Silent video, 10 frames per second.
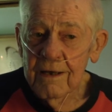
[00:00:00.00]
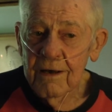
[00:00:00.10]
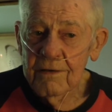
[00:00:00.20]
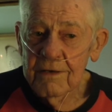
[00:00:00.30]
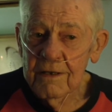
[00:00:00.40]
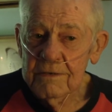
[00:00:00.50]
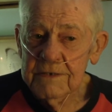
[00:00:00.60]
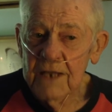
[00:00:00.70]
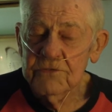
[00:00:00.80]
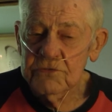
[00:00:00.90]
on uh,
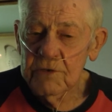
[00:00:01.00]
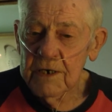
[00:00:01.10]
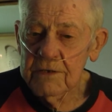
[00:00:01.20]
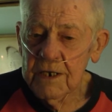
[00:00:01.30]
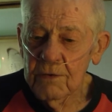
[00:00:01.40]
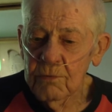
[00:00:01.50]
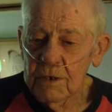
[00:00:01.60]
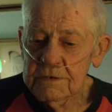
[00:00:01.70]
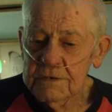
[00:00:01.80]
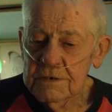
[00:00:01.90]
tenth street, I think it
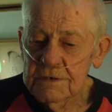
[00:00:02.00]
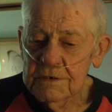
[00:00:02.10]
was.